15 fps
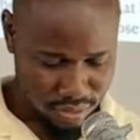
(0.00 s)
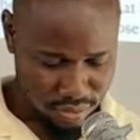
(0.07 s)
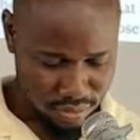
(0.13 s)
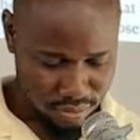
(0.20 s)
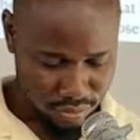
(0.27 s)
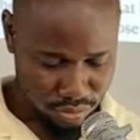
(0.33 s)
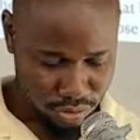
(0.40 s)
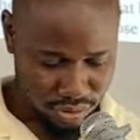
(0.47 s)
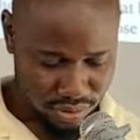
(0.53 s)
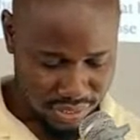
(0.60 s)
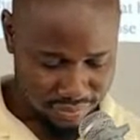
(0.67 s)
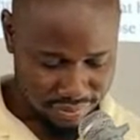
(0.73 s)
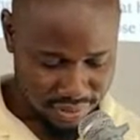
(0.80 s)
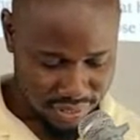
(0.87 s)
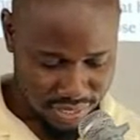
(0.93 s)
Joseph
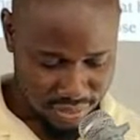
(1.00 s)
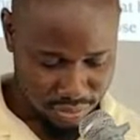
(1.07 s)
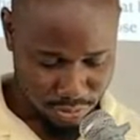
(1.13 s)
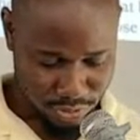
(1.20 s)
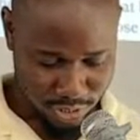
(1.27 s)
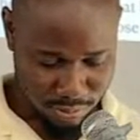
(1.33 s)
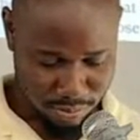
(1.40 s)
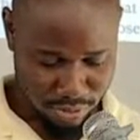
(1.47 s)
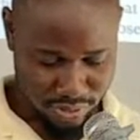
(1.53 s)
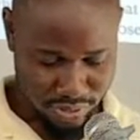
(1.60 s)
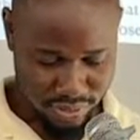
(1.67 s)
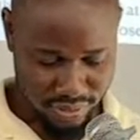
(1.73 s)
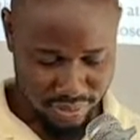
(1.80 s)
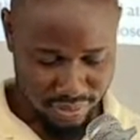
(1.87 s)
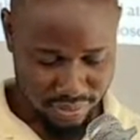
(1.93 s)
said to his
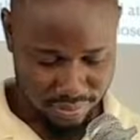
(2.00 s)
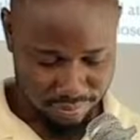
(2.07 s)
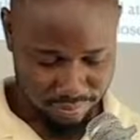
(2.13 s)
brothers,